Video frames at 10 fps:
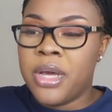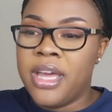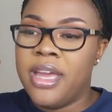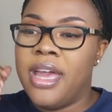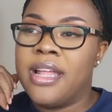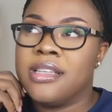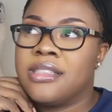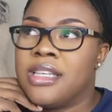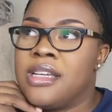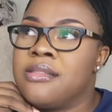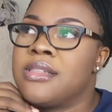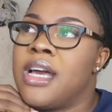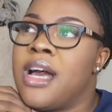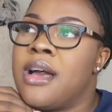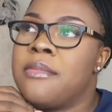but at the same
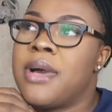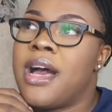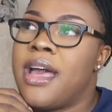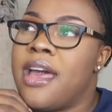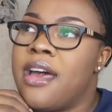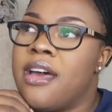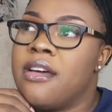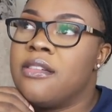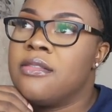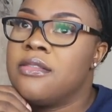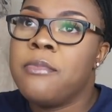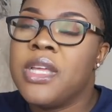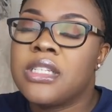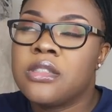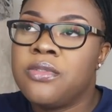time I have
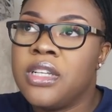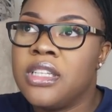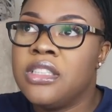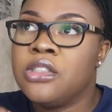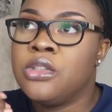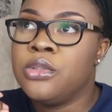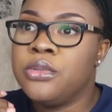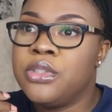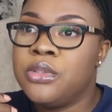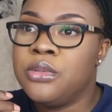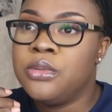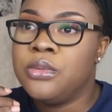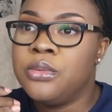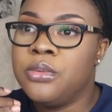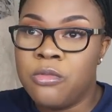mixed feelings due
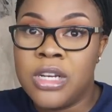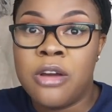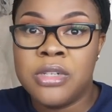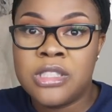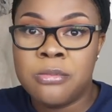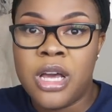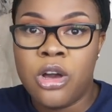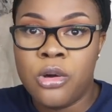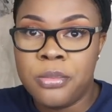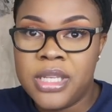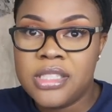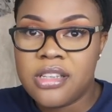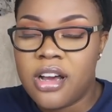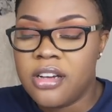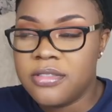to when I went to my O B's
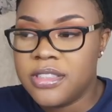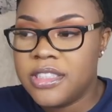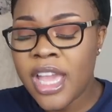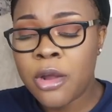office,